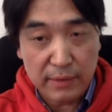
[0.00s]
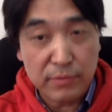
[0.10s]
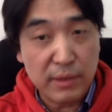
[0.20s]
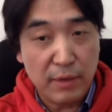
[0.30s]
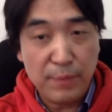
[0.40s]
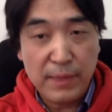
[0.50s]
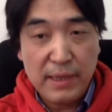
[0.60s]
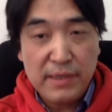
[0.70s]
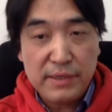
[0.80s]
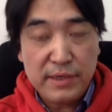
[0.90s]
Google,
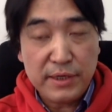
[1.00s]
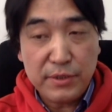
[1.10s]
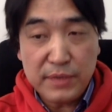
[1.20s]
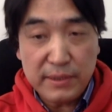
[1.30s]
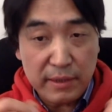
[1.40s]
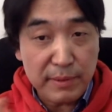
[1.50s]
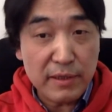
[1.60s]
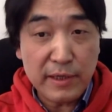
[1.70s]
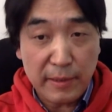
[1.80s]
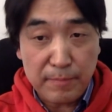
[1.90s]
they're using deep
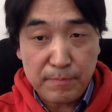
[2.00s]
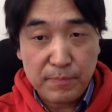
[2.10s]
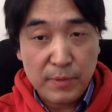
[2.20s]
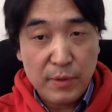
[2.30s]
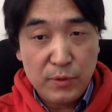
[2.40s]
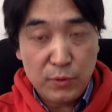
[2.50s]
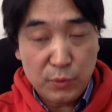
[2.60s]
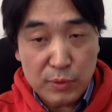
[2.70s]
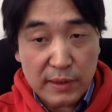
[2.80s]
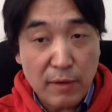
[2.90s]
learning to
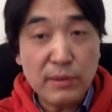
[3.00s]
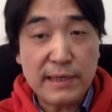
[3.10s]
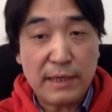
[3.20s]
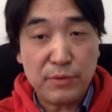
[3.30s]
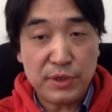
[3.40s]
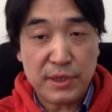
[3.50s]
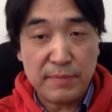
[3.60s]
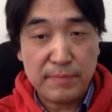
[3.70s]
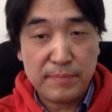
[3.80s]
do the code generation.